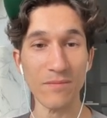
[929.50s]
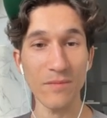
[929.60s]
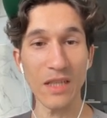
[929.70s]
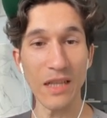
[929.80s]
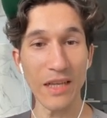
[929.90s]

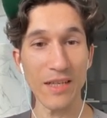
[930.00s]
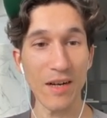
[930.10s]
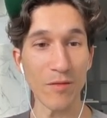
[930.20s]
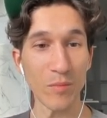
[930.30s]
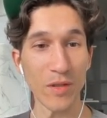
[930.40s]
Later
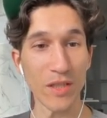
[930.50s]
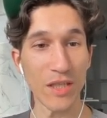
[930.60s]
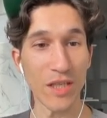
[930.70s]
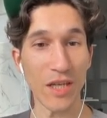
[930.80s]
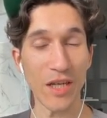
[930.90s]
I will build
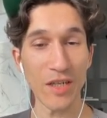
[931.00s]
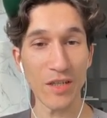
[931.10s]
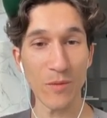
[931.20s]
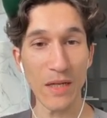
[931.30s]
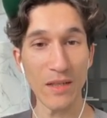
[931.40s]
city here
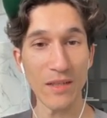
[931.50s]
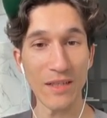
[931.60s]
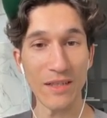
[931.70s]
as well.